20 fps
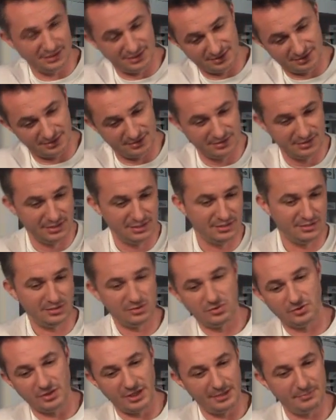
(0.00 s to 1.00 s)
a
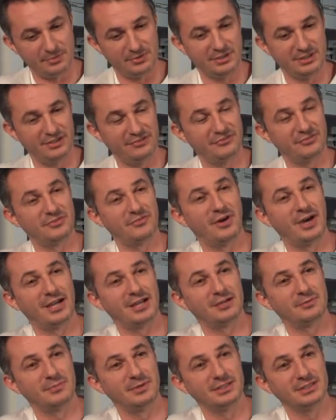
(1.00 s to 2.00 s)
collaborative
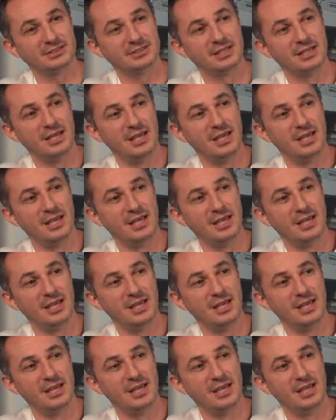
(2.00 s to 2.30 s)
environment.